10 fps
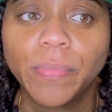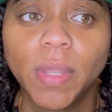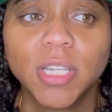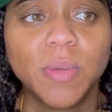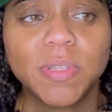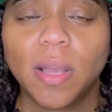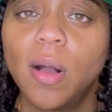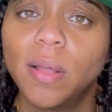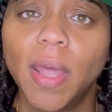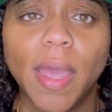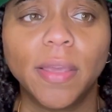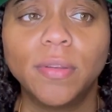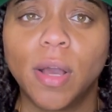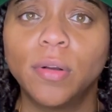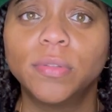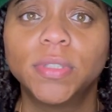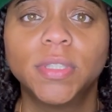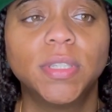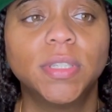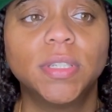And she was like, oh, dang, you know,
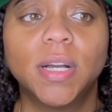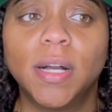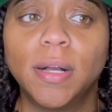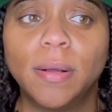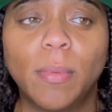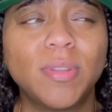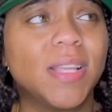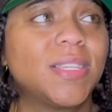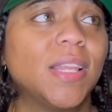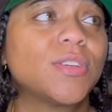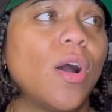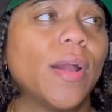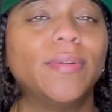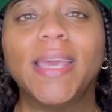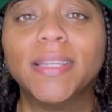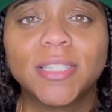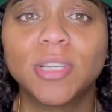let's call her Dina.